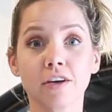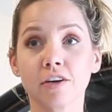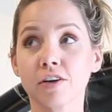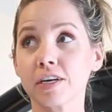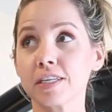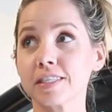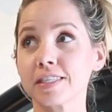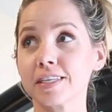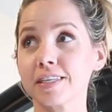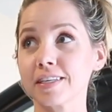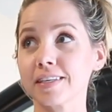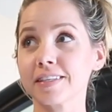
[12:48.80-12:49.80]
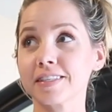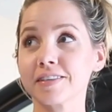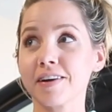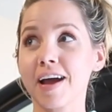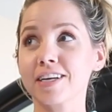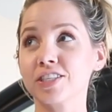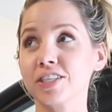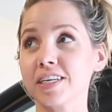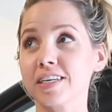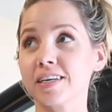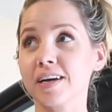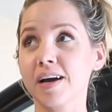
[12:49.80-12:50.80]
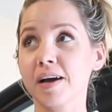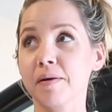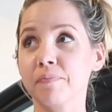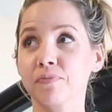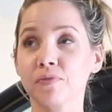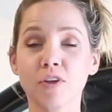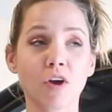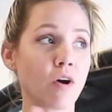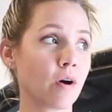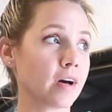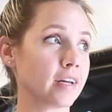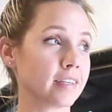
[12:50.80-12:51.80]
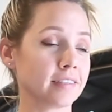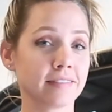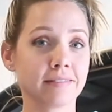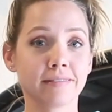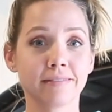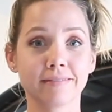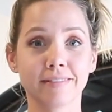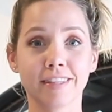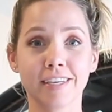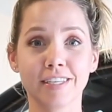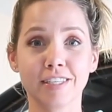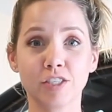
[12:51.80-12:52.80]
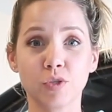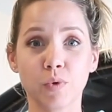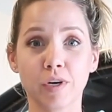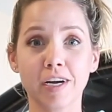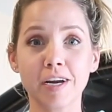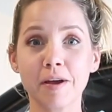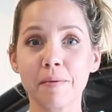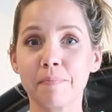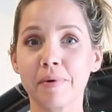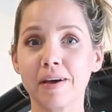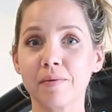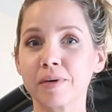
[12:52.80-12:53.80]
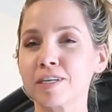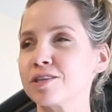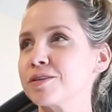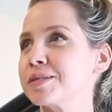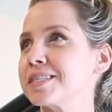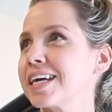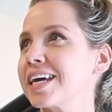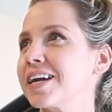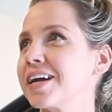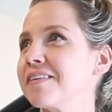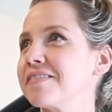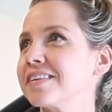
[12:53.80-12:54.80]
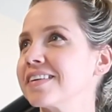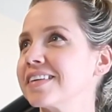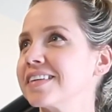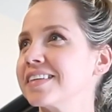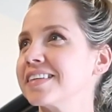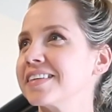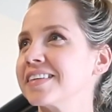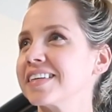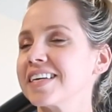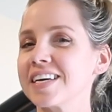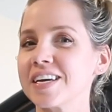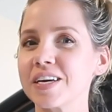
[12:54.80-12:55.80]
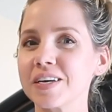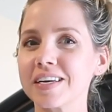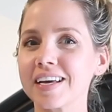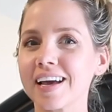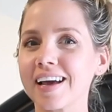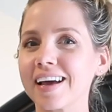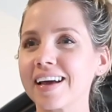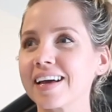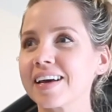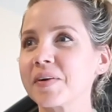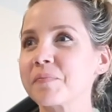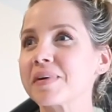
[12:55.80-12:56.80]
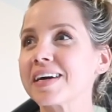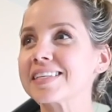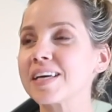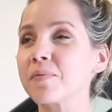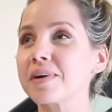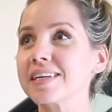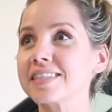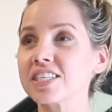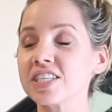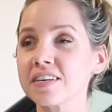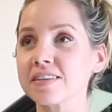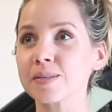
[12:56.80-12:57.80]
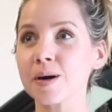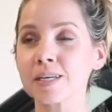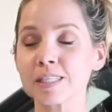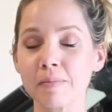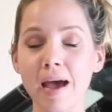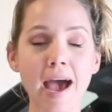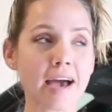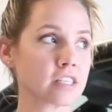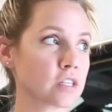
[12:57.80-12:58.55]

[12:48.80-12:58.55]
Chris scratched it um, on the door. But what did you use to get it off? WD-40. Why are you telling the world about that? Because I wanted to share this awesome hack.